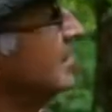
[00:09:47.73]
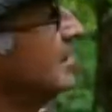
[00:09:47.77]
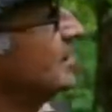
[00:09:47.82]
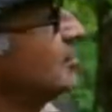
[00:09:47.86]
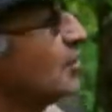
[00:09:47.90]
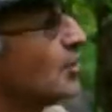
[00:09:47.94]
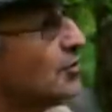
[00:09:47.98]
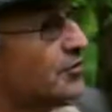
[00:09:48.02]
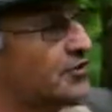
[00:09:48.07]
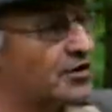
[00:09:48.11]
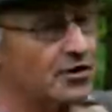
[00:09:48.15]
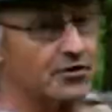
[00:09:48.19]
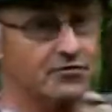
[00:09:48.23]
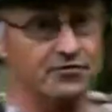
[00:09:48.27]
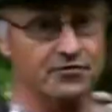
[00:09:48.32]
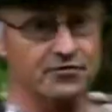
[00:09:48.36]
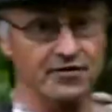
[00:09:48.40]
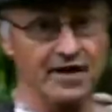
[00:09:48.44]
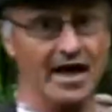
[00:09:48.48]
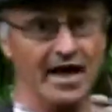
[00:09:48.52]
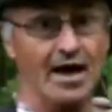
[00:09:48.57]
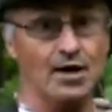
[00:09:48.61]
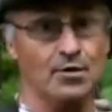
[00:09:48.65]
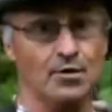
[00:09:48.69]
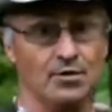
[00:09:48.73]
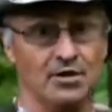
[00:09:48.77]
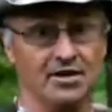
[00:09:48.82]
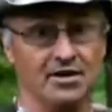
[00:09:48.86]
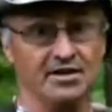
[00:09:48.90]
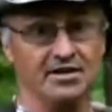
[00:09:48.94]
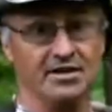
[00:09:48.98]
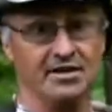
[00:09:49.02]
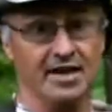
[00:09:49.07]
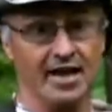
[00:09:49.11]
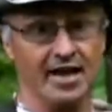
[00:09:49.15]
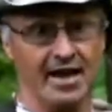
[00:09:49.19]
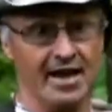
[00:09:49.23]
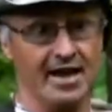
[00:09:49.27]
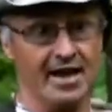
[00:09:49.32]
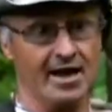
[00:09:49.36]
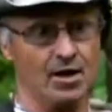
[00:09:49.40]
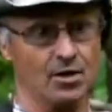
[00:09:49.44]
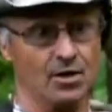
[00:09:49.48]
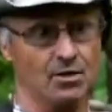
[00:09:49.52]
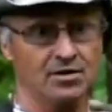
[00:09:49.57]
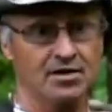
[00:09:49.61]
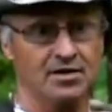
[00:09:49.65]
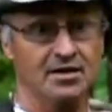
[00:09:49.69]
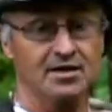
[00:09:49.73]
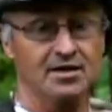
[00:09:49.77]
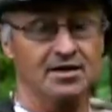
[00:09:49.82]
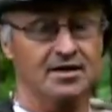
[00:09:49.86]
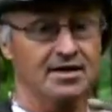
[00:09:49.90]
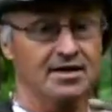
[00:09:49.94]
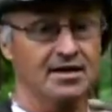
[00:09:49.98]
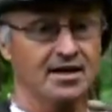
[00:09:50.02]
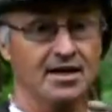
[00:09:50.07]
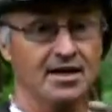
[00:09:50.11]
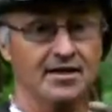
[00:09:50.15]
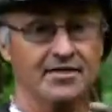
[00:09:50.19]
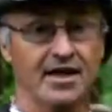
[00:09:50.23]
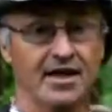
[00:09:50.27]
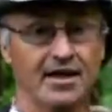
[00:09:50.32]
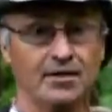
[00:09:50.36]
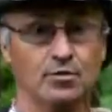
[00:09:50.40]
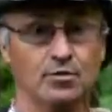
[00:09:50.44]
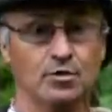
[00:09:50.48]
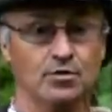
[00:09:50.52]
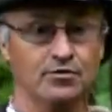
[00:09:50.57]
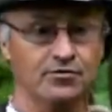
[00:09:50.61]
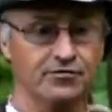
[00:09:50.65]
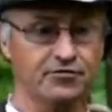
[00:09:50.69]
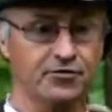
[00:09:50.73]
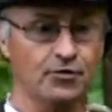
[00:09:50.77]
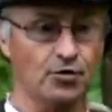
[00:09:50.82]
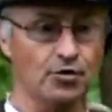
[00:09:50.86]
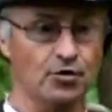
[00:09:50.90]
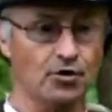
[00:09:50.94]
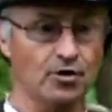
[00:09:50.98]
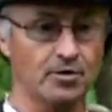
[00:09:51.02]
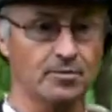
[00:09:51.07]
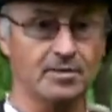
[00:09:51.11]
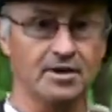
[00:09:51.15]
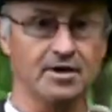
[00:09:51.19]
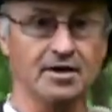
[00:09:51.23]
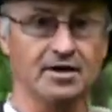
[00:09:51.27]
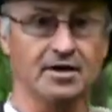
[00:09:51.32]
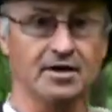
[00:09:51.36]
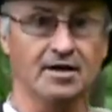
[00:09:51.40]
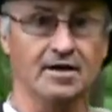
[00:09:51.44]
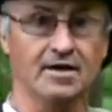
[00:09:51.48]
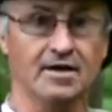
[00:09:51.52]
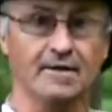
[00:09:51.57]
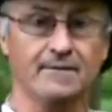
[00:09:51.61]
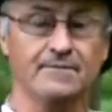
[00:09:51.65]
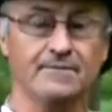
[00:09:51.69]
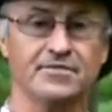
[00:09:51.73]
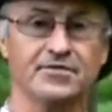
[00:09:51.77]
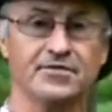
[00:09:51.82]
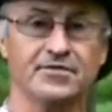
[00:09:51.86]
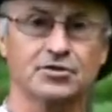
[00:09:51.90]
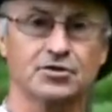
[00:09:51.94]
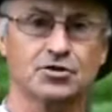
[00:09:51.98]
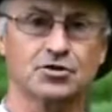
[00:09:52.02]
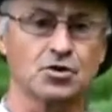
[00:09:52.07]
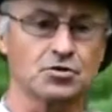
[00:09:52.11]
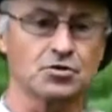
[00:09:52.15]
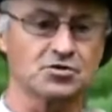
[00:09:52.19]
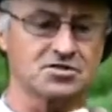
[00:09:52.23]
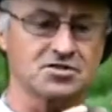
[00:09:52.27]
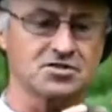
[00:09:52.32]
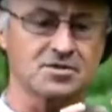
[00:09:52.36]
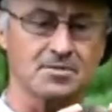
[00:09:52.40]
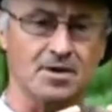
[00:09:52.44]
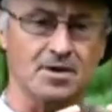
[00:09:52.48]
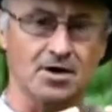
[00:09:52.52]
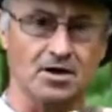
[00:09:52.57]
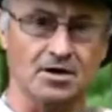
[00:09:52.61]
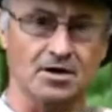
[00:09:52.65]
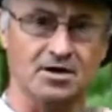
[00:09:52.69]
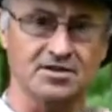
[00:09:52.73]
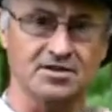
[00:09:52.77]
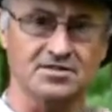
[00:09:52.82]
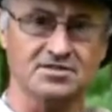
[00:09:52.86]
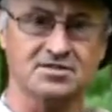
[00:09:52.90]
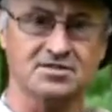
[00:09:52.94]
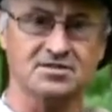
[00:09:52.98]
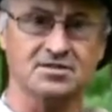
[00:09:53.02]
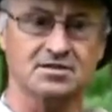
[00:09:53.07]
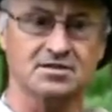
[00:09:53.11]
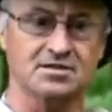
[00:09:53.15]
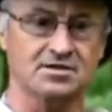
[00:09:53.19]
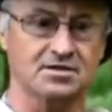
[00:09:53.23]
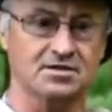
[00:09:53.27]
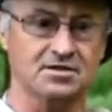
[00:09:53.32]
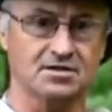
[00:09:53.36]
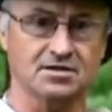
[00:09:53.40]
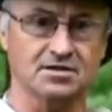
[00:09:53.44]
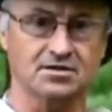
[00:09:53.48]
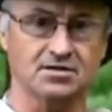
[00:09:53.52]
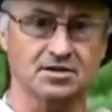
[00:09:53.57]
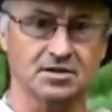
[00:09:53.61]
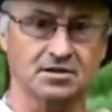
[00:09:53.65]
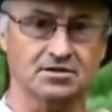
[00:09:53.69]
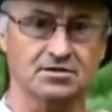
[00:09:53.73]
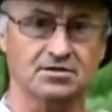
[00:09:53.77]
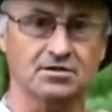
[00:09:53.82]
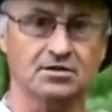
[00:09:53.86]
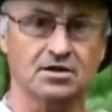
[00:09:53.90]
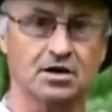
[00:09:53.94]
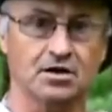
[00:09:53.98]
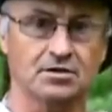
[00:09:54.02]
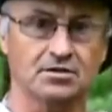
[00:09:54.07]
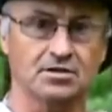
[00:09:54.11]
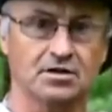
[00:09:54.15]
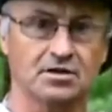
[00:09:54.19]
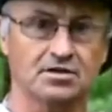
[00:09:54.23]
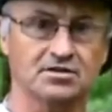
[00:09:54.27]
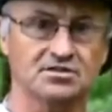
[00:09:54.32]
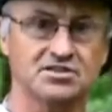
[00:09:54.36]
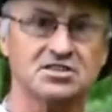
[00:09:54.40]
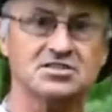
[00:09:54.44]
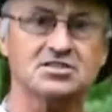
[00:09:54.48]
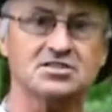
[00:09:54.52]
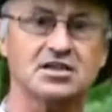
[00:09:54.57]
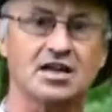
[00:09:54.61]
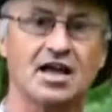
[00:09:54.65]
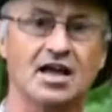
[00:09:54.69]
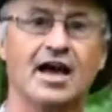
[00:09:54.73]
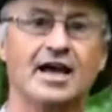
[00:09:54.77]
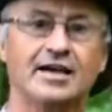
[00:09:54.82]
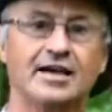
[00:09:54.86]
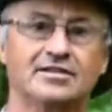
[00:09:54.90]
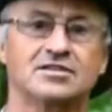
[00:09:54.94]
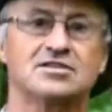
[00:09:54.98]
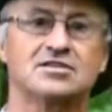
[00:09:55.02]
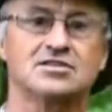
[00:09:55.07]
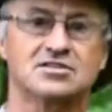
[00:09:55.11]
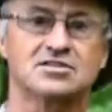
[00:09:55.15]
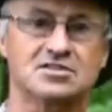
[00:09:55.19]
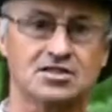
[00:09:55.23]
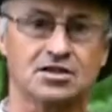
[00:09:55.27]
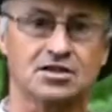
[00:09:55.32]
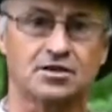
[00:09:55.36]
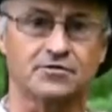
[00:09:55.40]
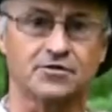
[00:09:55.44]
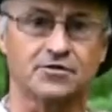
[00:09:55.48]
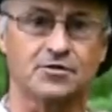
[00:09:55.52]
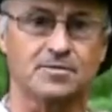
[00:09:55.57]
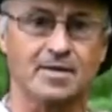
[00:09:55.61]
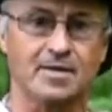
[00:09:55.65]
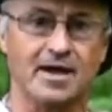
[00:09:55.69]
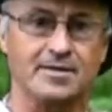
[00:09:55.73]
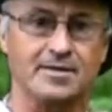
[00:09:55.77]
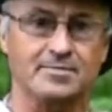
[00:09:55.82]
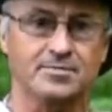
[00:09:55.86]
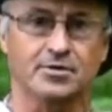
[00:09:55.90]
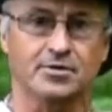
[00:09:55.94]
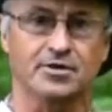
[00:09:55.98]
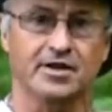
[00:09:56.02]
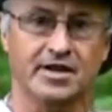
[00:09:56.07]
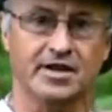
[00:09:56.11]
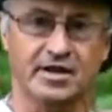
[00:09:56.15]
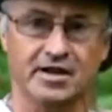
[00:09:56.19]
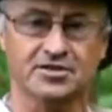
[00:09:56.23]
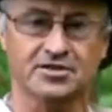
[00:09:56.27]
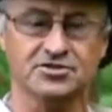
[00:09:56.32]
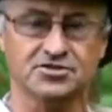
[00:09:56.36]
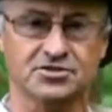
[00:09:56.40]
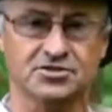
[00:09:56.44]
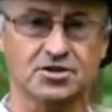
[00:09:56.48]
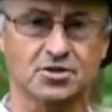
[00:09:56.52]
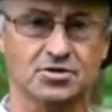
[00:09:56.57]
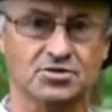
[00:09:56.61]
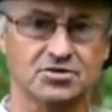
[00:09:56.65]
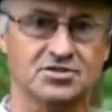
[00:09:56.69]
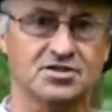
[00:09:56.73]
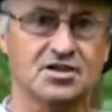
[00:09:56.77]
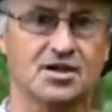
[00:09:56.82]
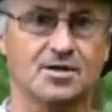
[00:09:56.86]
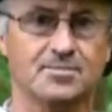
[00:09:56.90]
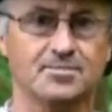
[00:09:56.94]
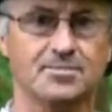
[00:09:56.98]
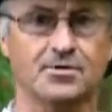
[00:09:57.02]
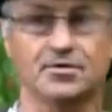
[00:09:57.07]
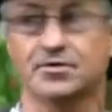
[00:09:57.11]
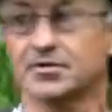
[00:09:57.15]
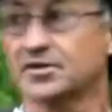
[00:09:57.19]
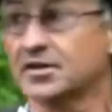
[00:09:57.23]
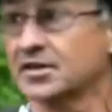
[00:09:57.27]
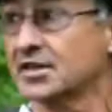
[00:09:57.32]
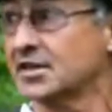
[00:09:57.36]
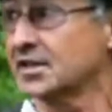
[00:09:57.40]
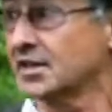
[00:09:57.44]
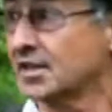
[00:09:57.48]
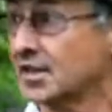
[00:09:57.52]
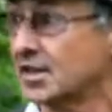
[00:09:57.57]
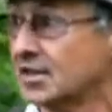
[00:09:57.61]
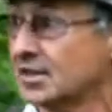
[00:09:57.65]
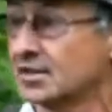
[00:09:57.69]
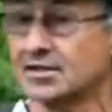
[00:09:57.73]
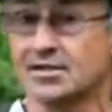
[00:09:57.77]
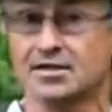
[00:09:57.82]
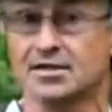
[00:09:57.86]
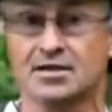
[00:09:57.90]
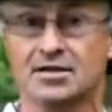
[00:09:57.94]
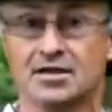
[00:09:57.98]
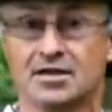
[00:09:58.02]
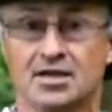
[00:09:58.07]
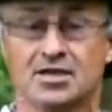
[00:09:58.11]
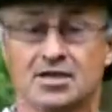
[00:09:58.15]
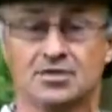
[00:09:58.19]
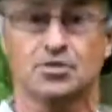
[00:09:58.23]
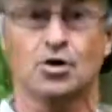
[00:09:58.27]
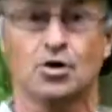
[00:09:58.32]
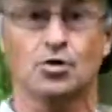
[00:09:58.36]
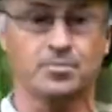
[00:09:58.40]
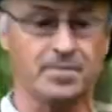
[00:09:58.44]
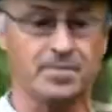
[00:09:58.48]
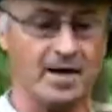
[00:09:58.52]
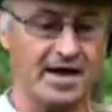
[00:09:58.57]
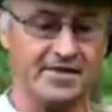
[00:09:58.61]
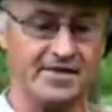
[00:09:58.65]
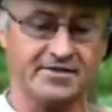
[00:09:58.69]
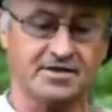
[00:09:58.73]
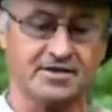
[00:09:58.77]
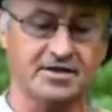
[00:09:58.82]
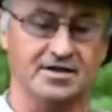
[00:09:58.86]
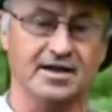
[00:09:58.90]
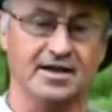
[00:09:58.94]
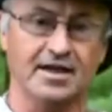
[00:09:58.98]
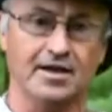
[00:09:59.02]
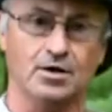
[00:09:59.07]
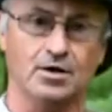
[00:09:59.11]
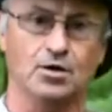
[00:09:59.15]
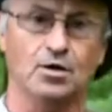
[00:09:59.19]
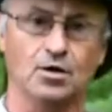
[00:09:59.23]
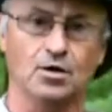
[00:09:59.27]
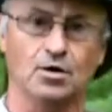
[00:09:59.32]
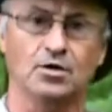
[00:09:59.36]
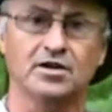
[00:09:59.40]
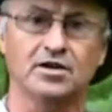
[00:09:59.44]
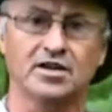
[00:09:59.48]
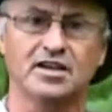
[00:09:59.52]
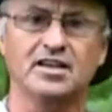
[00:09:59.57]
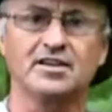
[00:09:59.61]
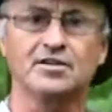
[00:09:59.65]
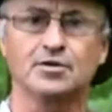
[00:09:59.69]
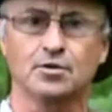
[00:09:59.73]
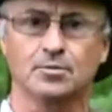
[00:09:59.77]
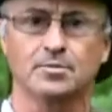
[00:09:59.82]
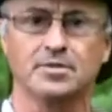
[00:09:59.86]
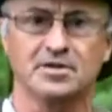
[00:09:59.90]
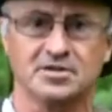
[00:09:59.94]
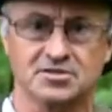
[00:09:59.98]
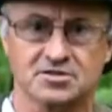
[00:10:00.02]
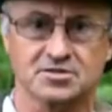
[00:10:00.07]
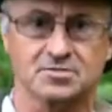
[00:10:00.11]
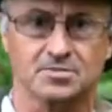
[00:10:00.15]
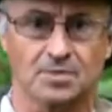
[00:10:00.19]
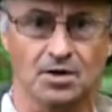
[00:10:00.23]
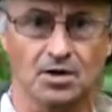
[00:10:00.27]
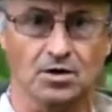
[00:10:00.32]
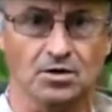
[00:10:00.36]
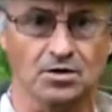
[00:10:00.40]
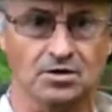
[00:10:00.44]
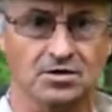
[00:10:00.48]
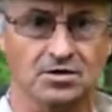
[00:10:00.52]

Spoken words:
though they're flowering now, they will form 2 samaras, just like the silver maple that I showed you up on the towpath canal, only they'll be smaller.